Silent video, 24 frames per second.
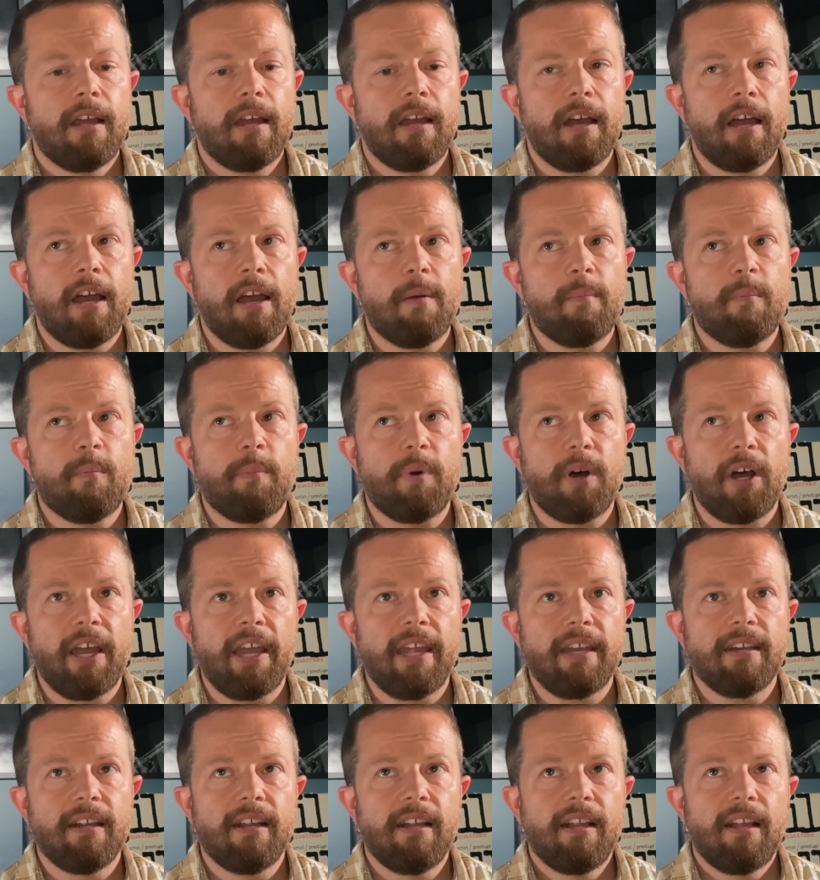Um,
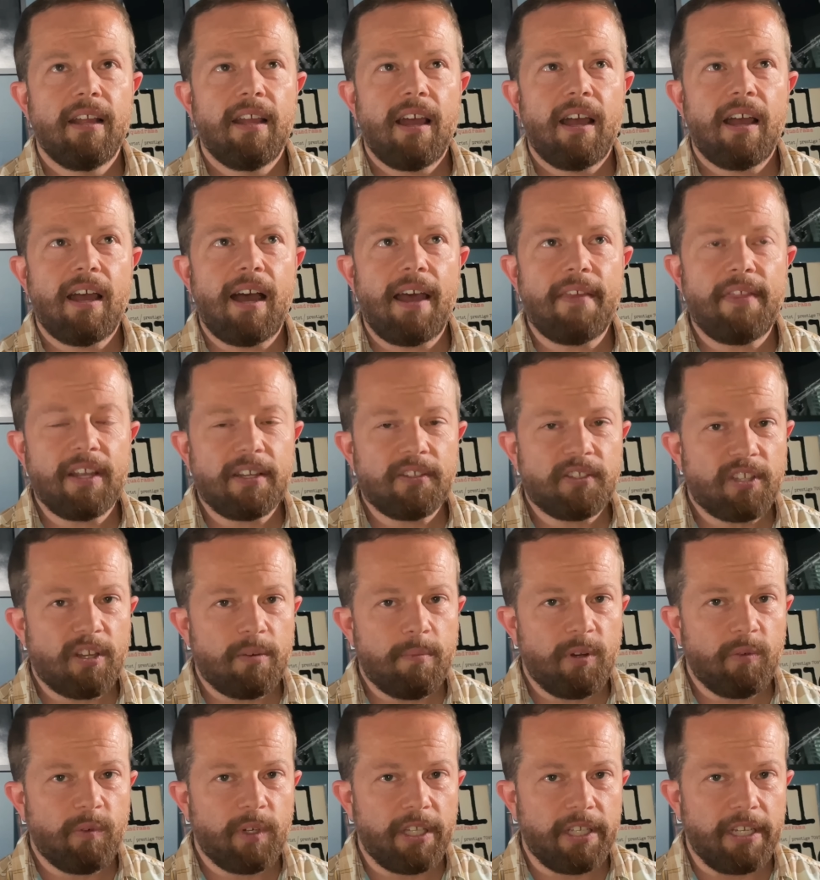but I think it's
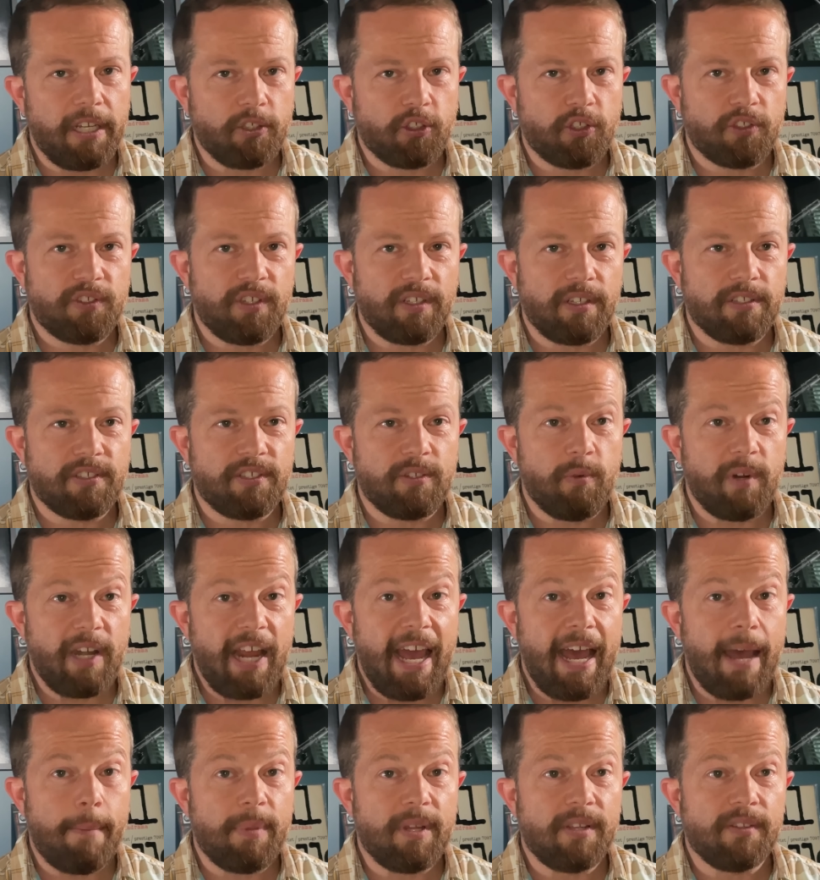going to be really interesting to see what
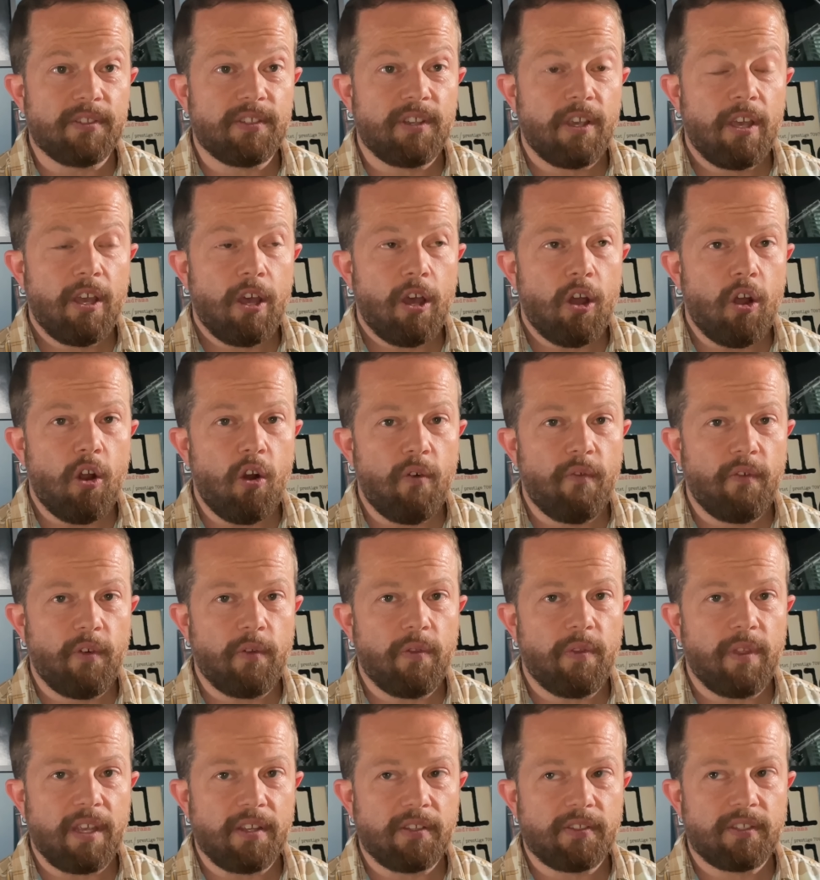happens over
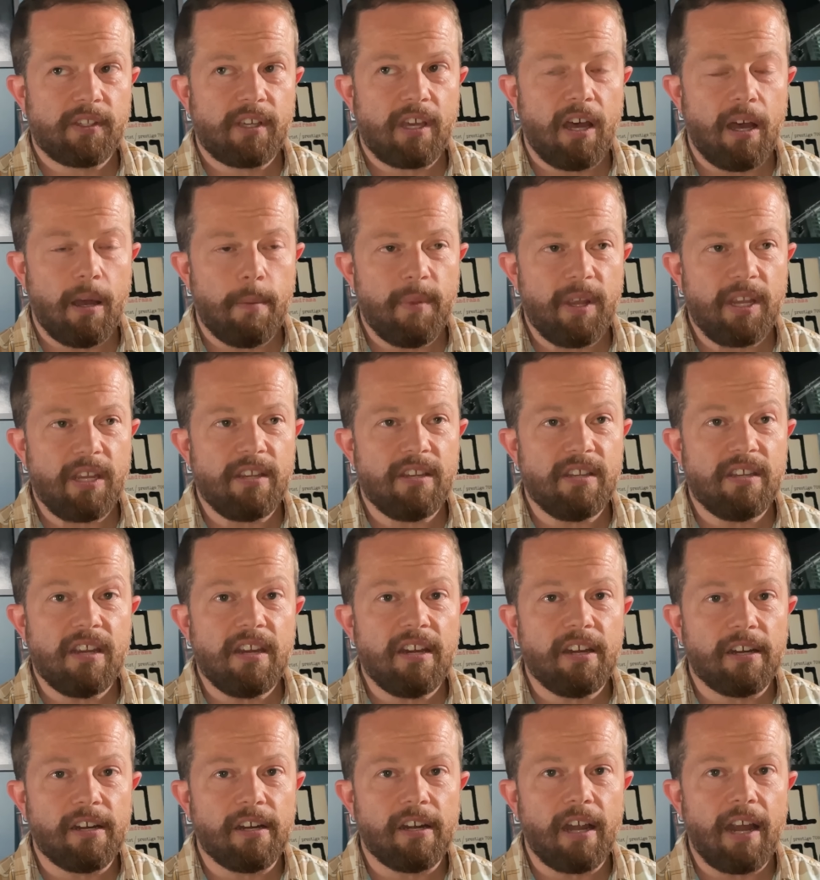this coming
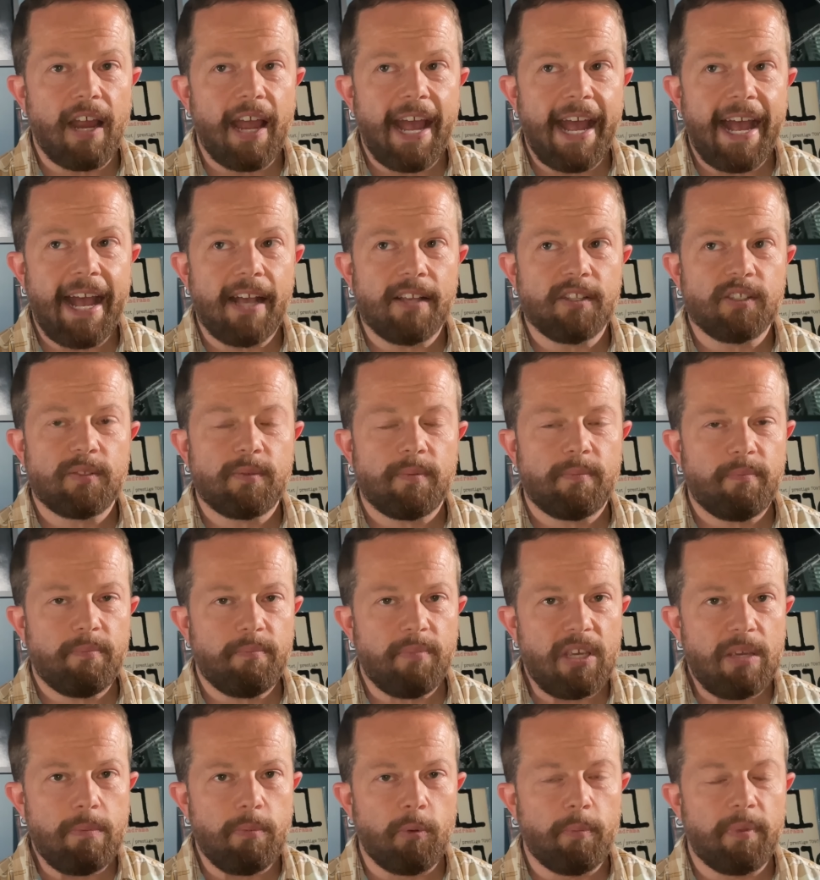year as people